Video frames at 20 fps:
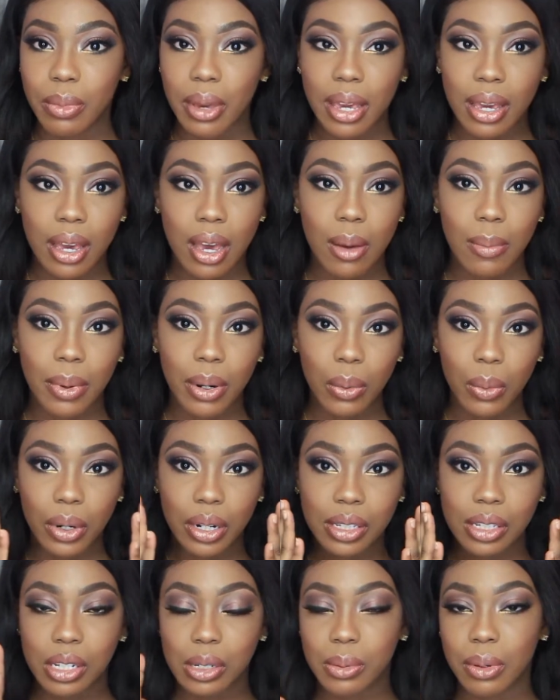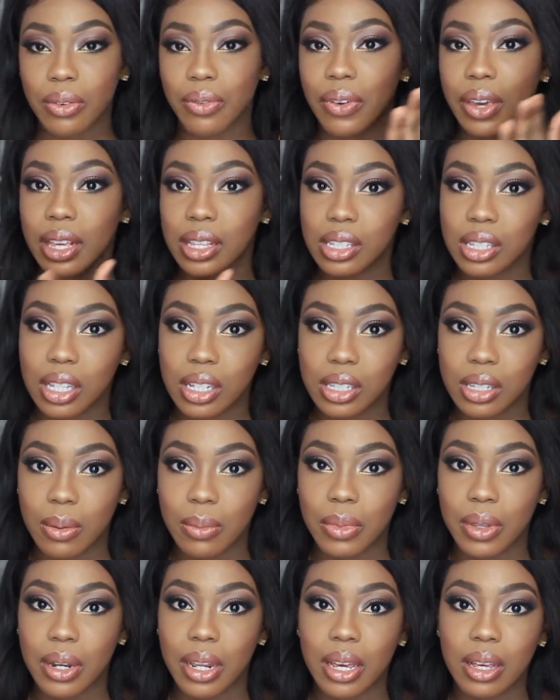makeup I don't want to touch my face to
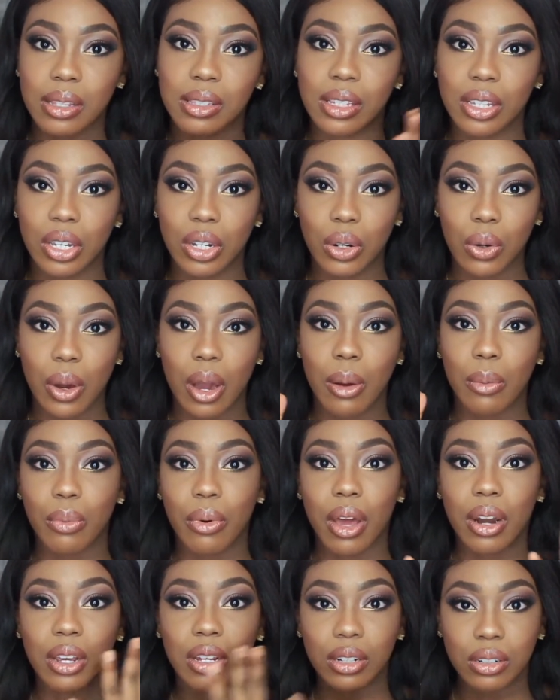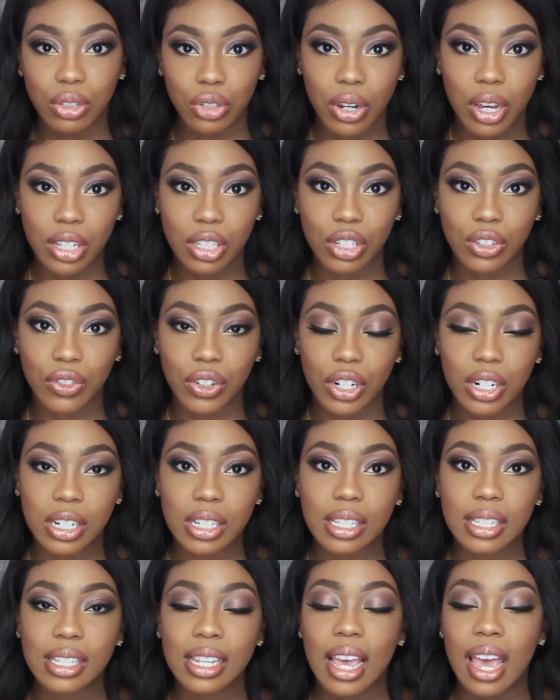something else and you know how product
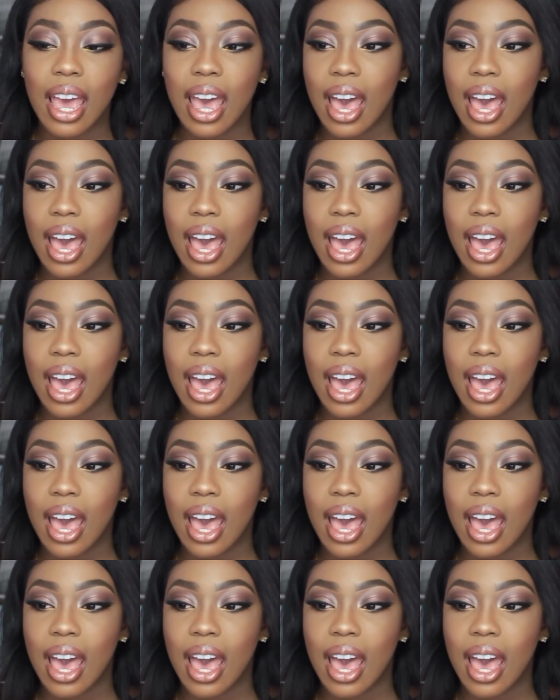transfers